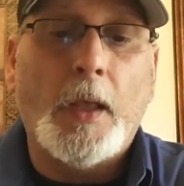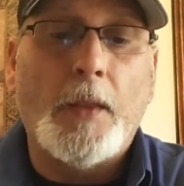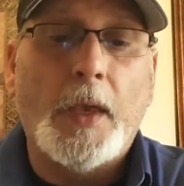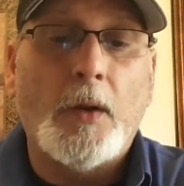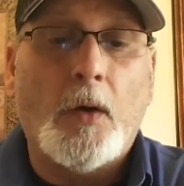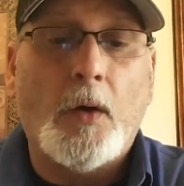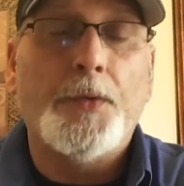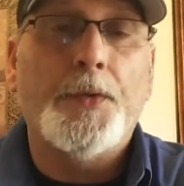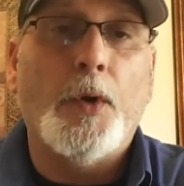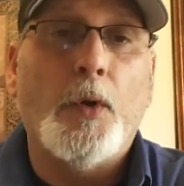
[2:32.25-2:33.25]
And then
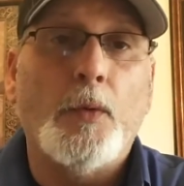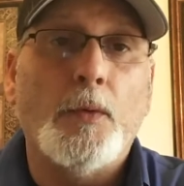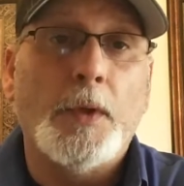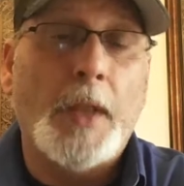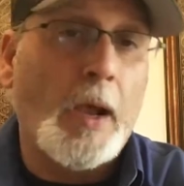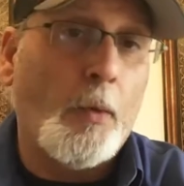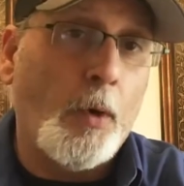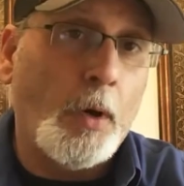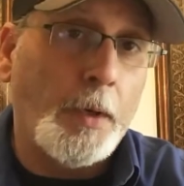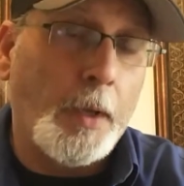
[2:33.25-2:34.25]
also, not
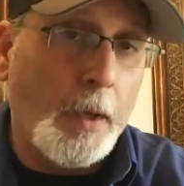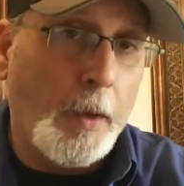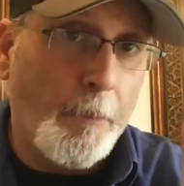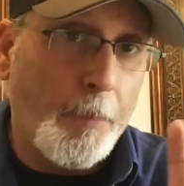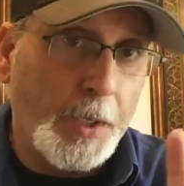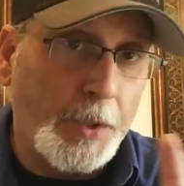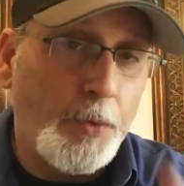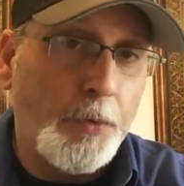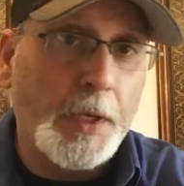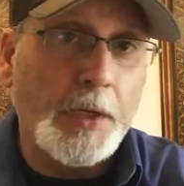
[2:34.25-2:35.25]
one, but
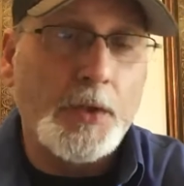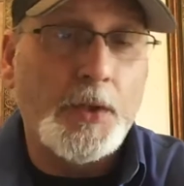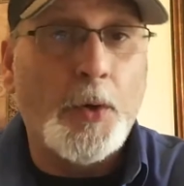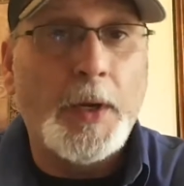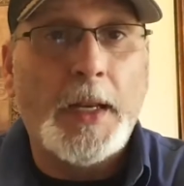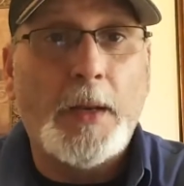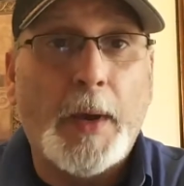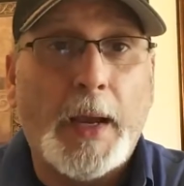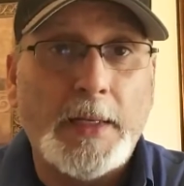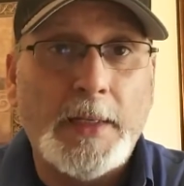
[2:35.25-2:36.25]
two things donated
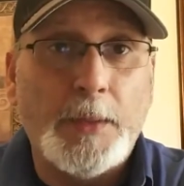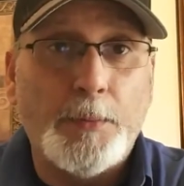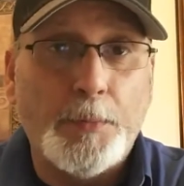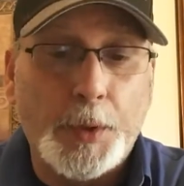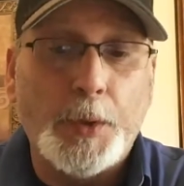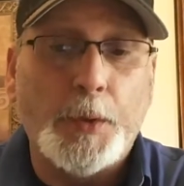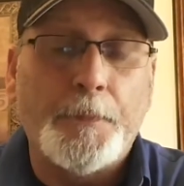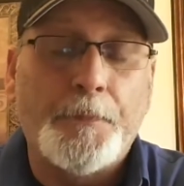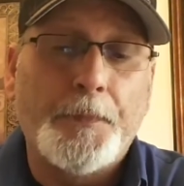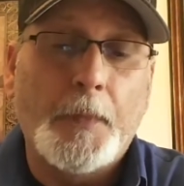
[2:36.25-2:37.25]
by Deep Blue.
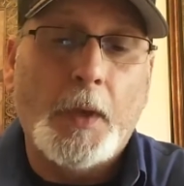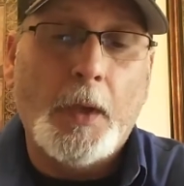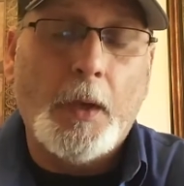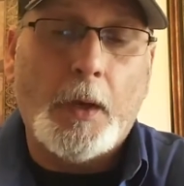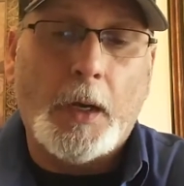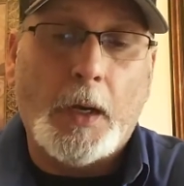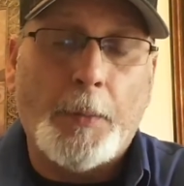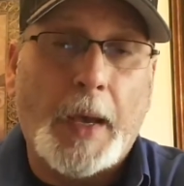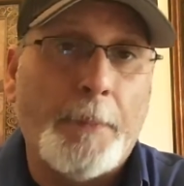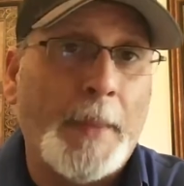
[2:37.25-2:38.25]

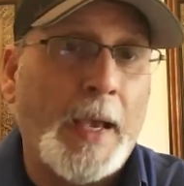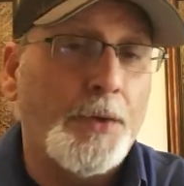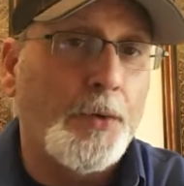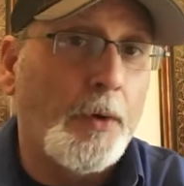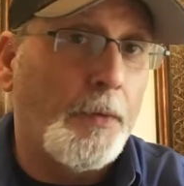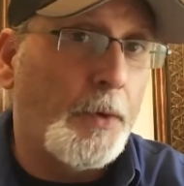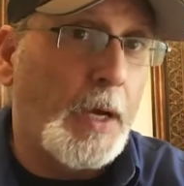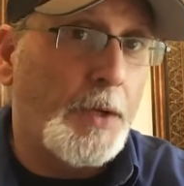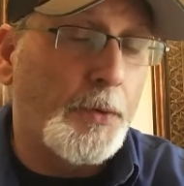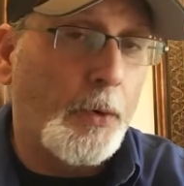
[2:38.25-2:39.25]
I'm not sure if you
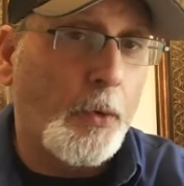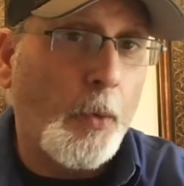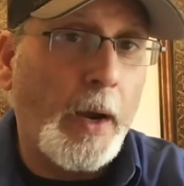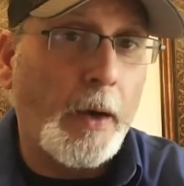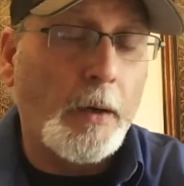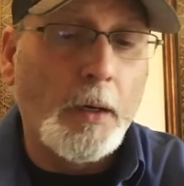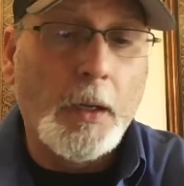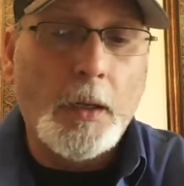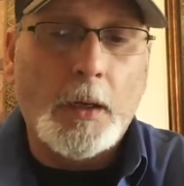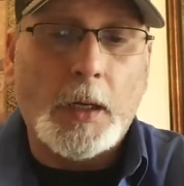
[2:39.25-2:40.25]
guys are aware,
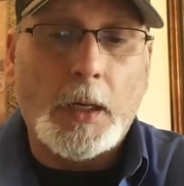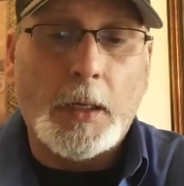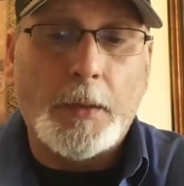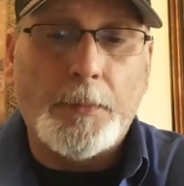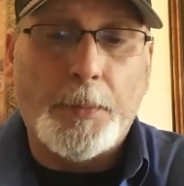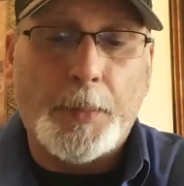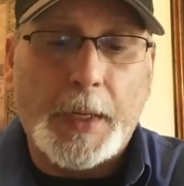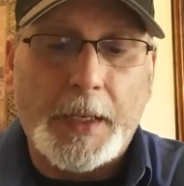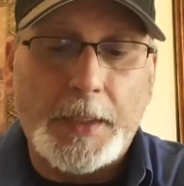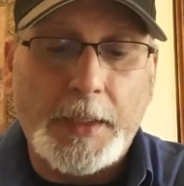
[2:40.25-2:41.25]

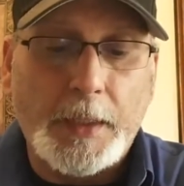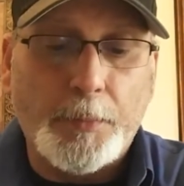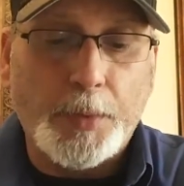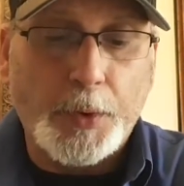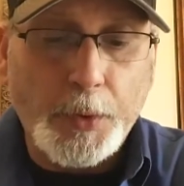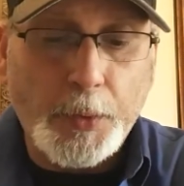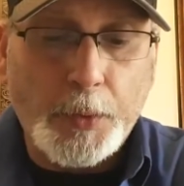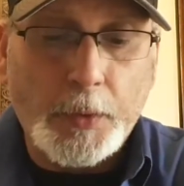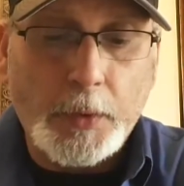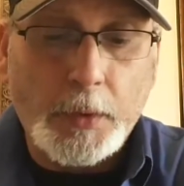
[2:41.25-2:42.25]
but Deep
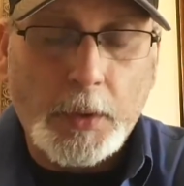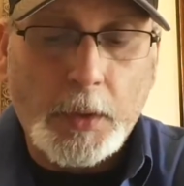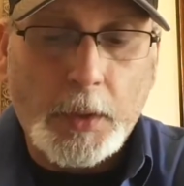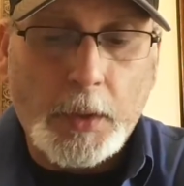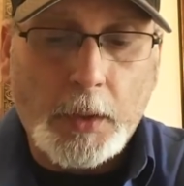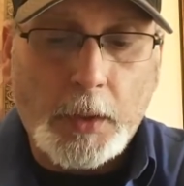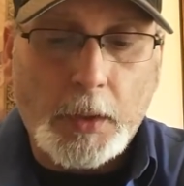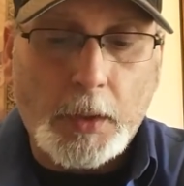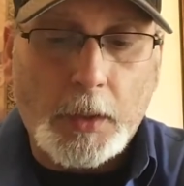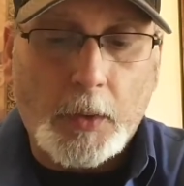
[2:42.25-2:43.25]
Blue,
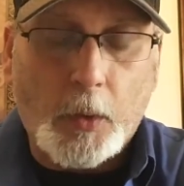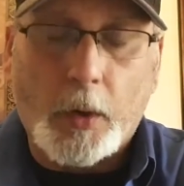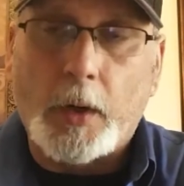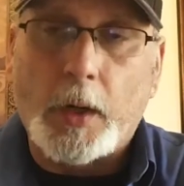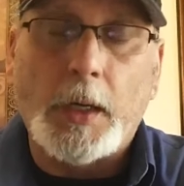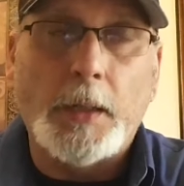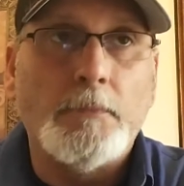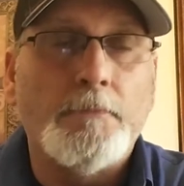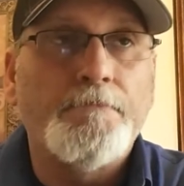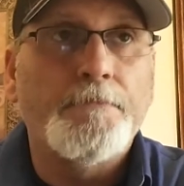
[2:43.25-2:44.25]
or
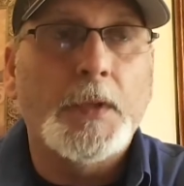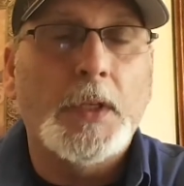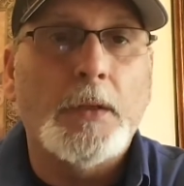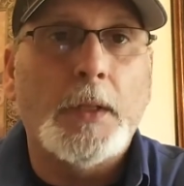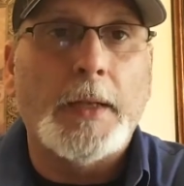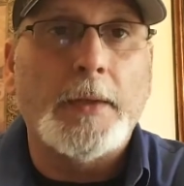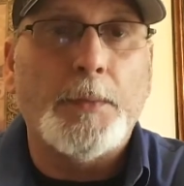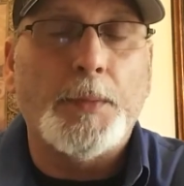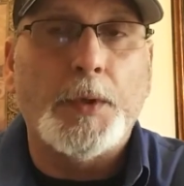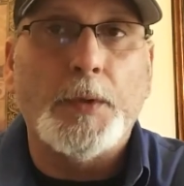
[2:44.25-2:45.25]
not
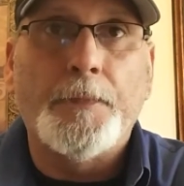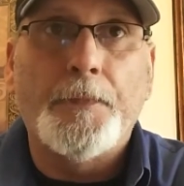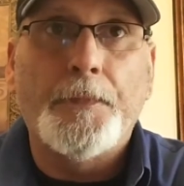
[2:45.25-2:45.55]
Deep Blue,